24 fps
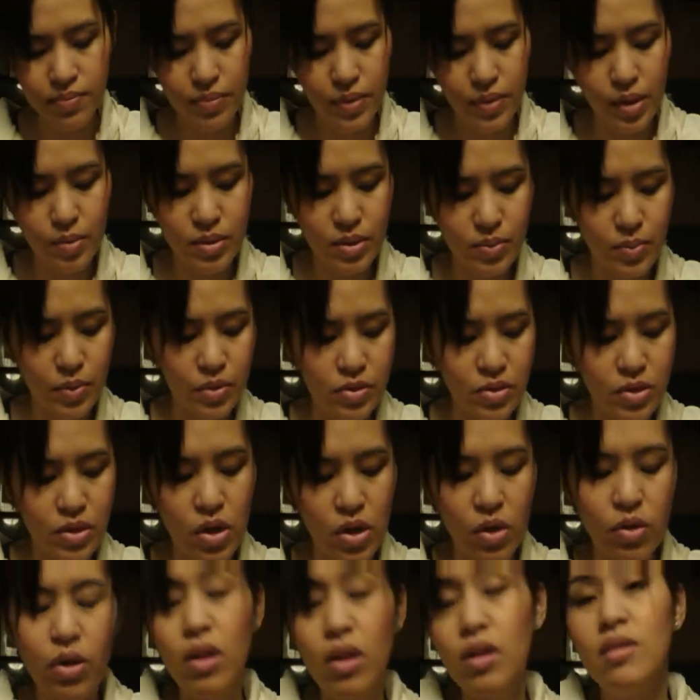I'm supposed to
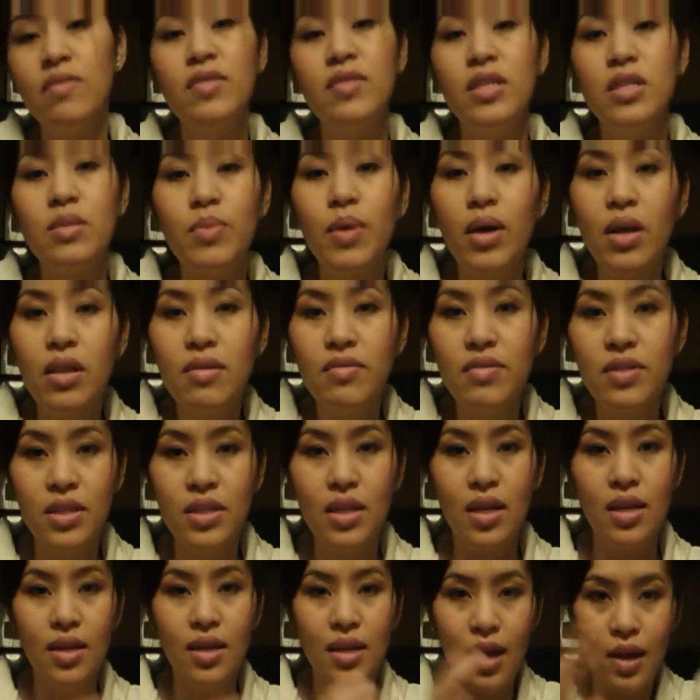know all of this, but all of a
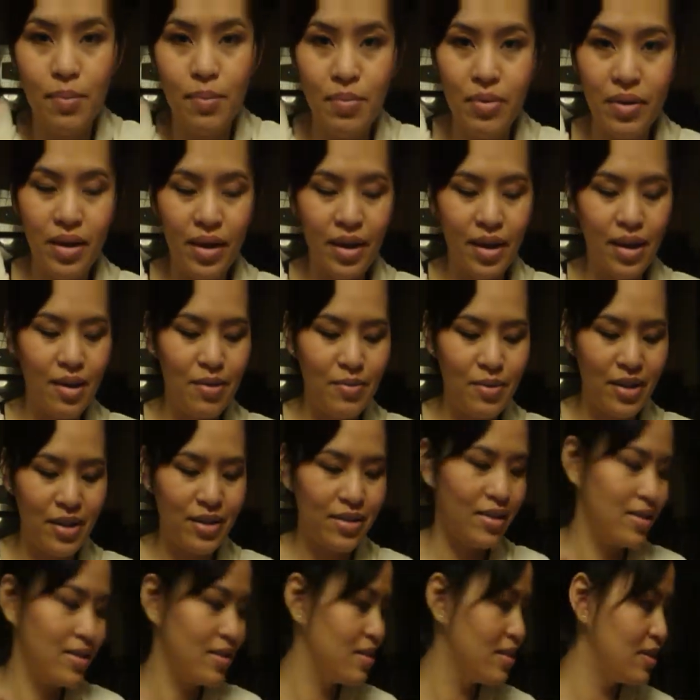sudden I blank out because
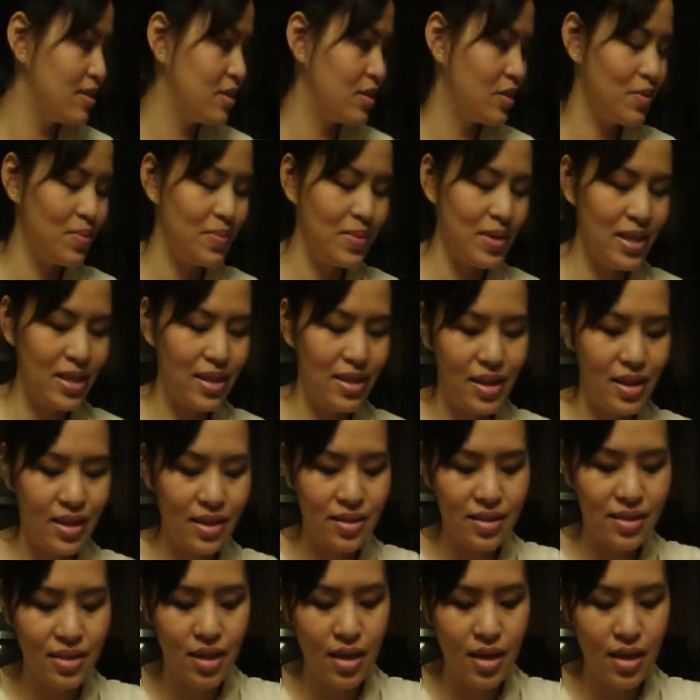I see so many things.